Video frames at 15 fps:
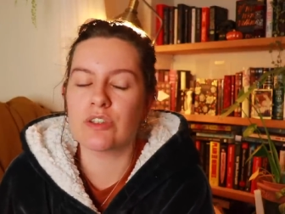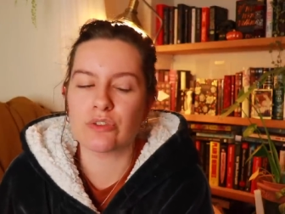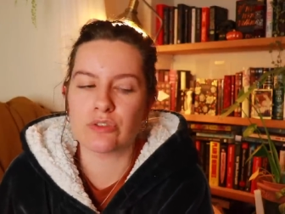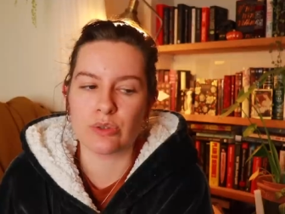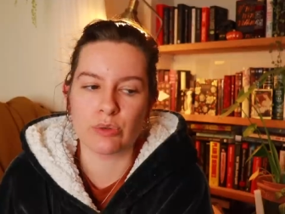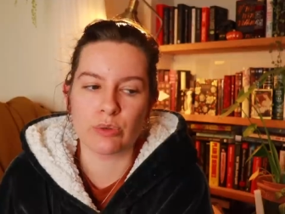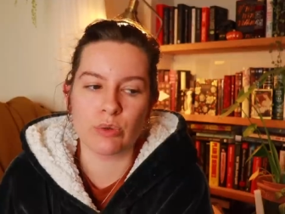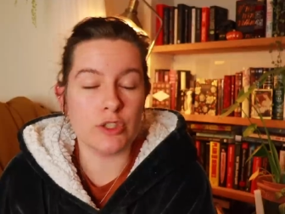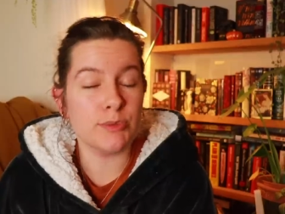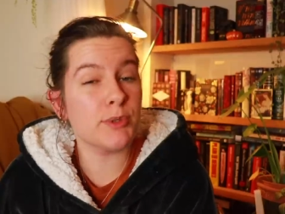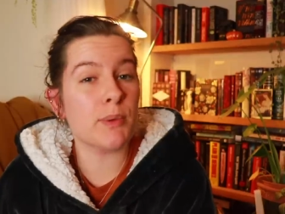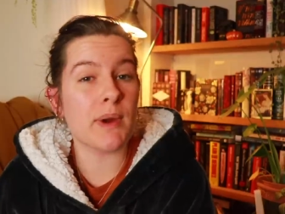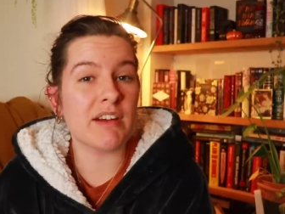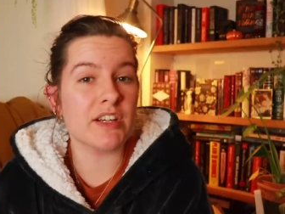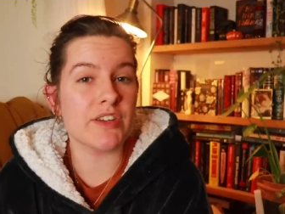so do be
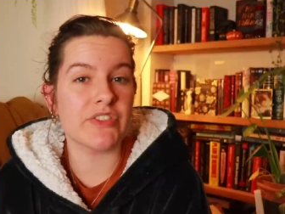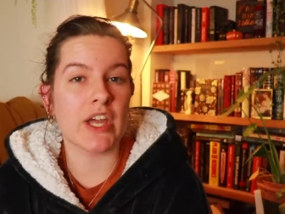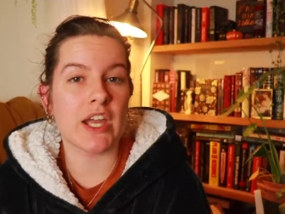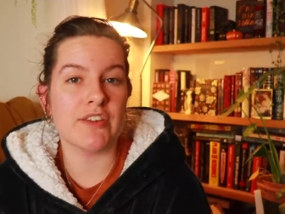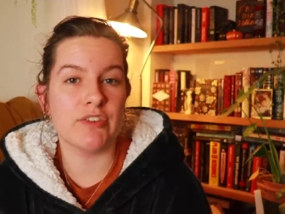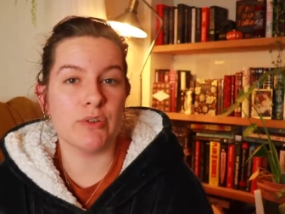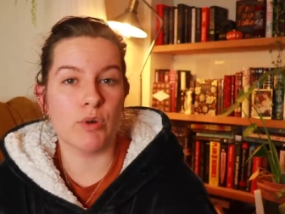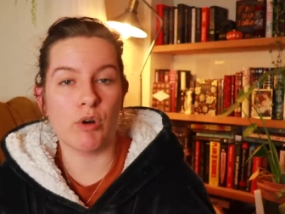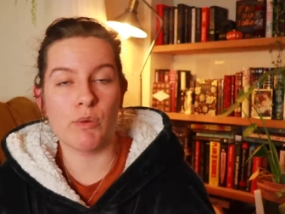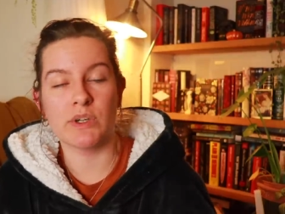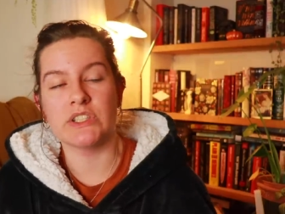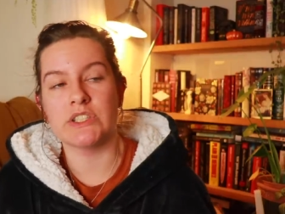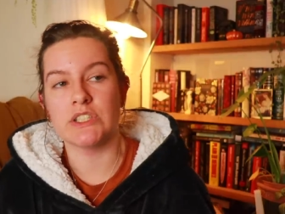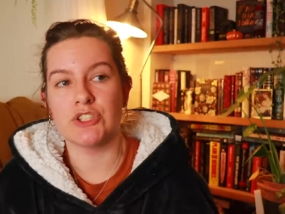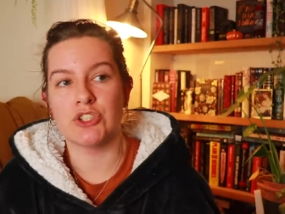wary of that if you all
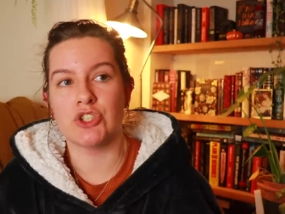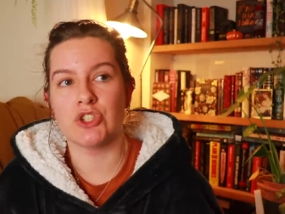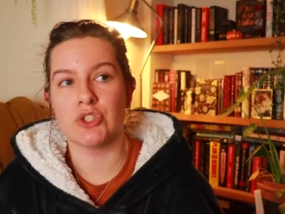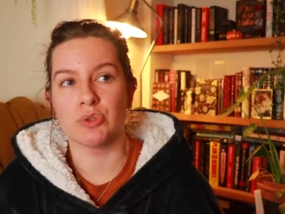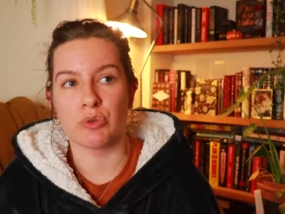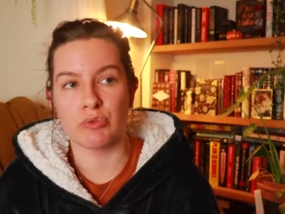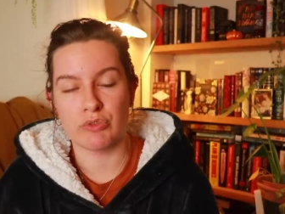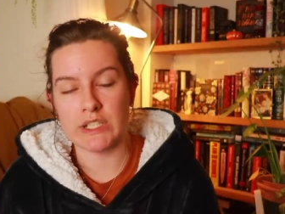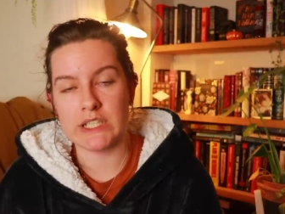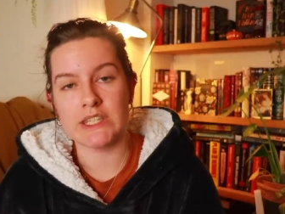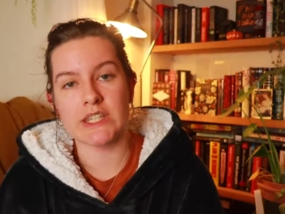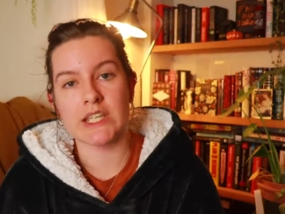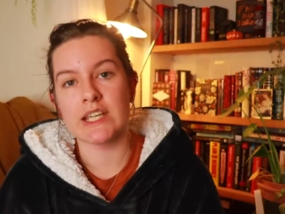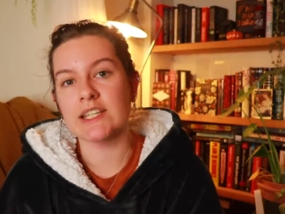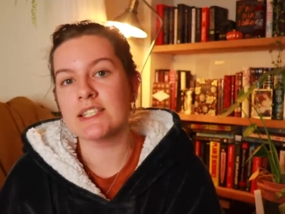wanted to
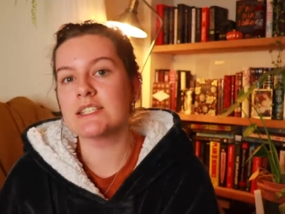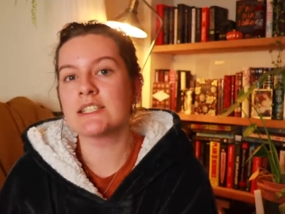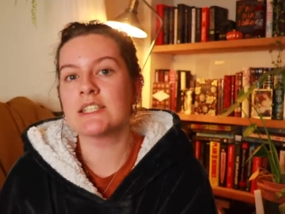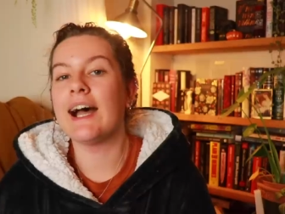read this.